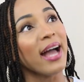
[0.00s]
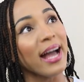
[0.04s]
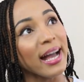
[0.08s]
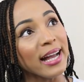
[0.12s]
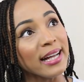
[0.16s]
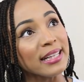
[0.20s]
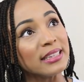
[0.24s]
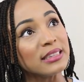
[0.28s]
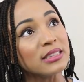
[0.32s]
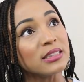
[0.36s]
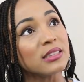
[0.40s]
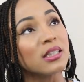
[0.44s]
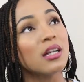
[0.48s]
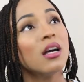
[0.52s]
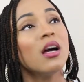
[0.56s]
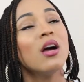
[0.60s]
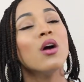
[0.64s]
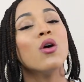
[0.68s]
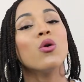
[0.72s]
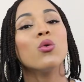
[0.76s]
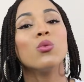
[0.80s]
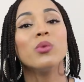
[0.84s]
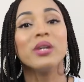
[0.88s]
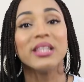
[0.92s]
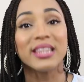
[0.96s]
And
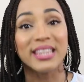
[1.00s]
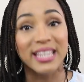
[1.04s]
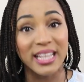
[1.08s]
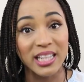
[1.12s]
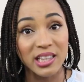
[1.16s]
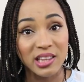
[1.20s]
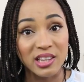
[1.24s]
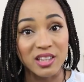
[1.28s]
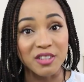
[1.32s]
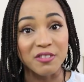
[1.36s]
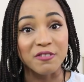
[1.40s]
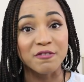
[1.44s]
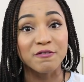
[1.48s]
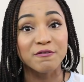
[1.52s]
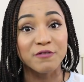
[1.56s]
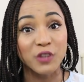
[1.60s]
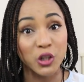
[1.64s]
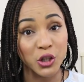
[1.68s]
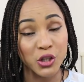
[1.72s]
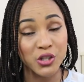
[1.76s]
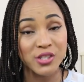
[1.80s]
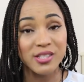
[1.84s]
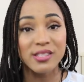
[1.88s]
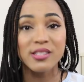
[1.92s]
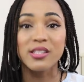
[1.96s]
within the
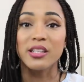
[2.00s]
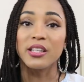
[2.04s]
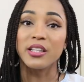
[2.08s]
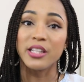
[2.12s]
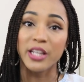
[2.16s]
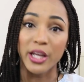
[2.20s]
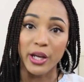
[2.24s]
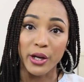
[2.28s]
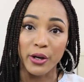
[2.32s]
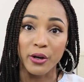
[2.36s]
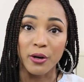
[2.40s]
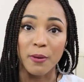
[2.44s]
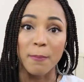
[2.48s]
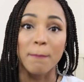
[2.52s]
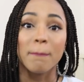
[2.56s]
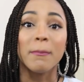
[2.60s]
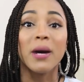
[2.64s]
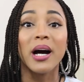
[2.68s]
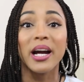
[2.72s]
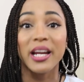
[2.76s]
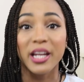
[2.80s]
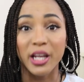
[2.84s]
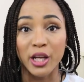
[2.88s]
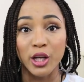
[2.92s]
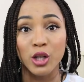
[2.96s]
first year,
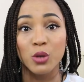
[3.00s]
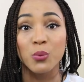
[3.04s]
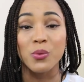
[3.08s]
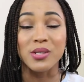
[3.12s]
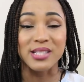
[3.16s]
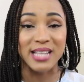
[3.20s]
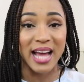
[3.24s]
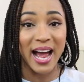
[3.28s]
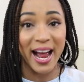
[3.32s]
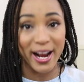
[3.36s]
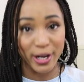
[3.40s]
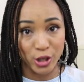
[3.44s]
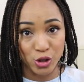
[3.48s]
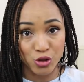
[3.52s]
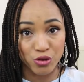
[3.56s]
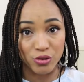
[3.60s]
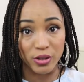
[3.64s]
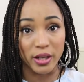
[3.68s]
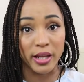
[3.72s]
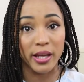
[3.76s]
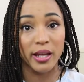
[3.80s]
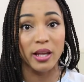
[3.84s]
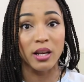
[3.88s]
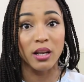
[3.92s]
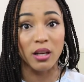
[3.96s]
my hair was
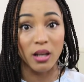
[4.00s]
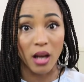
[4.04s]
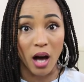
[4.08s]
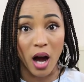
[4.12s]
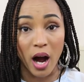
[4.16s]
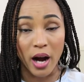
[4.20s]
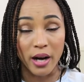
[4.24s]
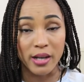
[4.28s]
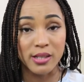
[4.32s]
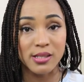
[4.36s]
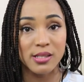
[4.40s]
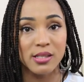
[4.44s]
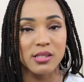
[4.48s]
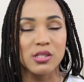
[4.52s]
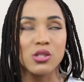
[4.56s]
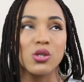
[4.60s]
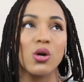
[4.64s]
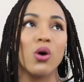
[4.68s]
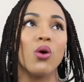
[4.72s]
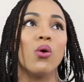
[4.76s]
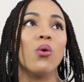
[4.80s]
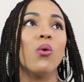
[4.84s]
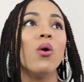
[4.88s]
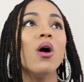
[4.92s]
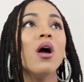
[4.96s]
actually locked.
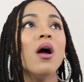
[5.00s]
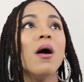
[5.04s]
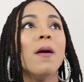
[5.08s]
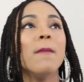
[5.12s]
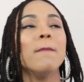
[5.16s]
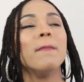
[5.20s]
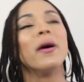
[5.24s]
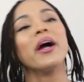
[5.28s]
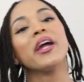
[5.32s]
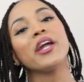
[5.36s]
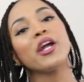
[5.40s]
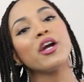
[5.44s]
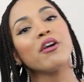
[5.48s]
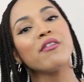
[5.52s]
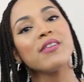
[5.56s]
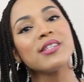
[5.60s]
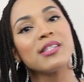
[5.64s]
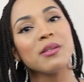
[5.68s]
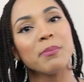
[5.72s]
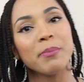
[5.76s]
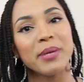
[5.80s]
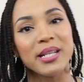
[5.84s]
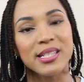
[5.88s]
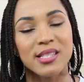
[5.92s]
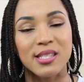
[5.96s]
So my hair
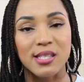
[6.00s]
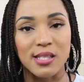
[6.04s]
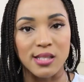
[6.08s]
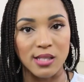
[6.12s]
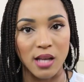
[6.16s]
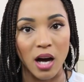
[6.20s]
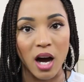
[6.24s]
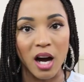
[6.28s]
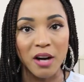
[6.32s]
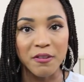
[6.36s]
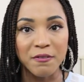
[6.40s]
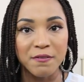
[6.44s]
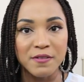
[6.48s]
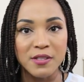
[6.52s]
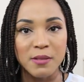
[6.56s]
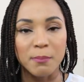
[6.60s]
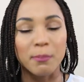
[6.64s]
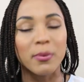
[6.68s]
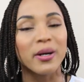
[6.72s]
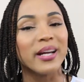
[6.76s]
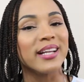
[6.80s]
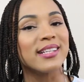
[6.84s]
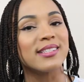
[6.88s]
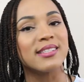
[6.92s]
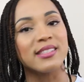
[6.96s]
is a bit soft,
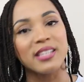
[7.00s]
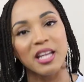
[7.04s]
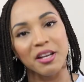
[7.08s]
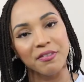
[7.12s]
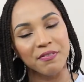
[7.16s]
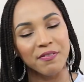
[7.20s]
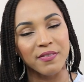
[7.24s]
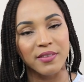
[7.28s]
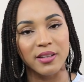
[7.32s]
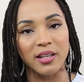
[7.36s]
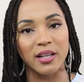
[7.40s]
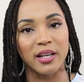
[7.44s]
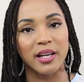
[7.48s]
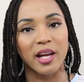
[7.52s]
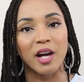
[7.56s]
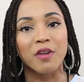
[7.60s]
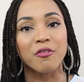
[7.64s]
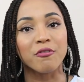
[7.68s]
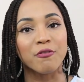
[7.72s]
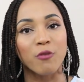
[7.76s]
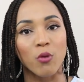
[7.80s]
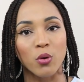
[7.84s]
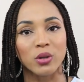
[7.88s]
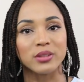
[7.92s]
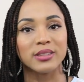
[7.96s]
but it's definitely a
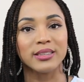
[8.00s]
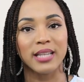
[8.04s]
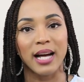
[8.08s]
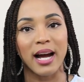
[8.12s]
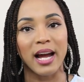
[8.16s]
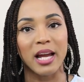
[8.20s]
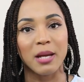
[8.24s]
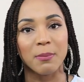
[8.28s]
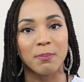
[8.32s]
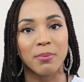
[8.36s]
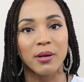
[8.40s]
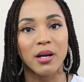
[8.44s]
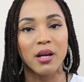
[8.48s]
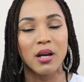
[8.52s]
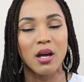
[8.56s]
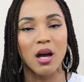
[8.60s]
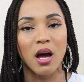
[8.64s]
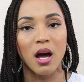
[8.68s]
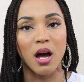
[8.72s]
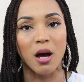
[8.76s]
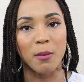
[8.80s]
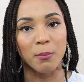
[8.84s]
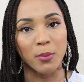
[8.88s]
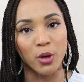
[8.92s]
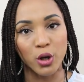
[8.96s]
four type
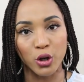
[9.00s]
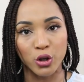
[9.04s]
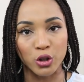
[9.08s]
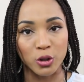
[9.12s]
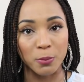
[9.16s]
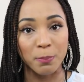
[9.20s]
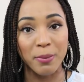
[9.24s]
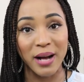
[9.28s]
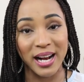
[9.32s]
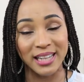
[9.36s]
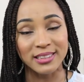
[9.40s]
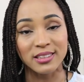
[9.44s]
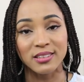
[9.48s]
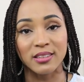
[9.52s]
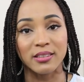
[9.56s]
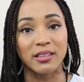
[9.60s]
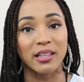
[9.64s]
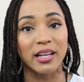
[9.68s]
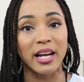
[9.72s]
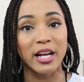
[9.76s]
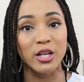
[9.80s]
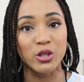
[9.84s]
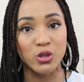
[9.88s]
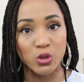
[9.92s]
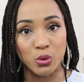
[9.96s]
um, curl pattern
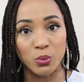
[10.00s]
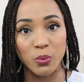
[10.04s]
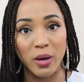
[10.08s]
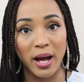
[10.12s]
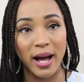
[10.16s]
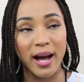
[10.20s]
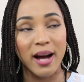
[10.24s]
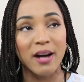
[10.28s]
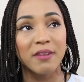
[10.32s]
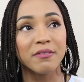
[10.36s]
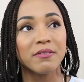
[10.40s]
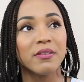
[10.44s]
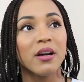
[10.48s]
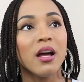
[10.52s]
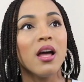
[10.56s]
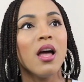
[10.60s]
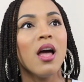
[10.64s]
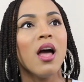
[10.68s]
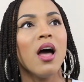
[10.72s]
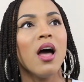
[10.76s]
that I do have.